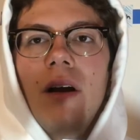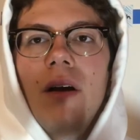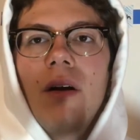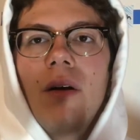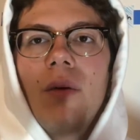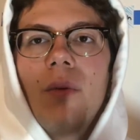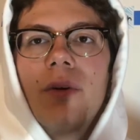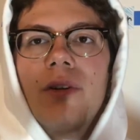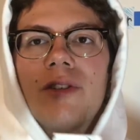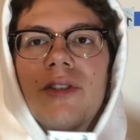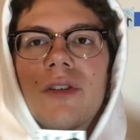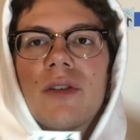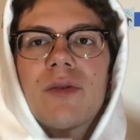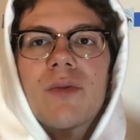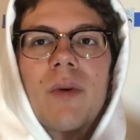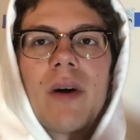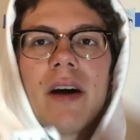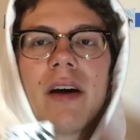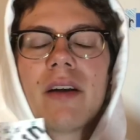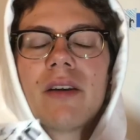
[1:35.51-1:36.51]
which is
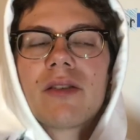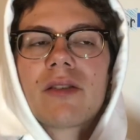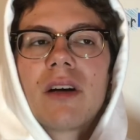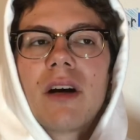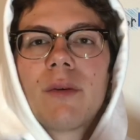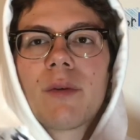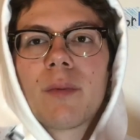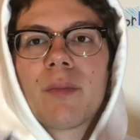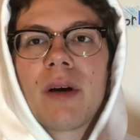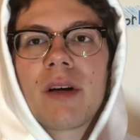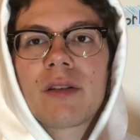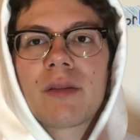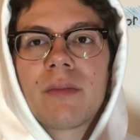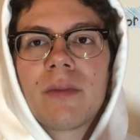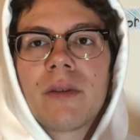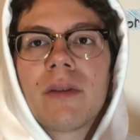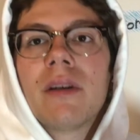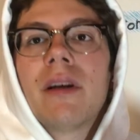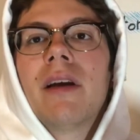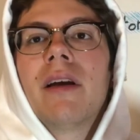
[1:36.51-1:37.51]
why it is called
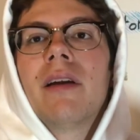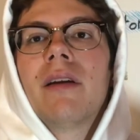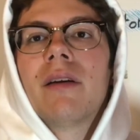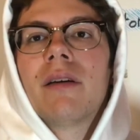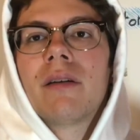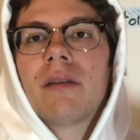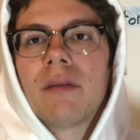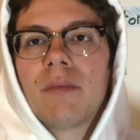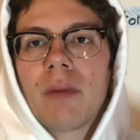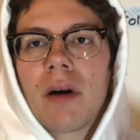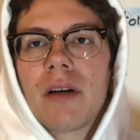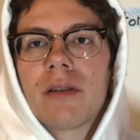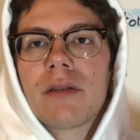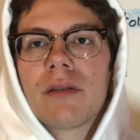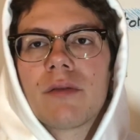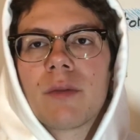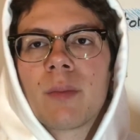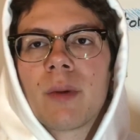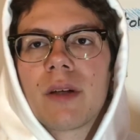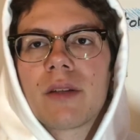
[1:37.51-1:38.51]
repressible in positive
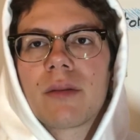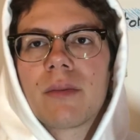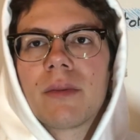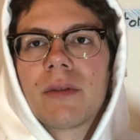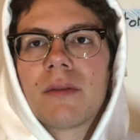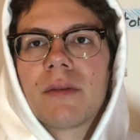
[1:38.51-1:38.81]
repressible.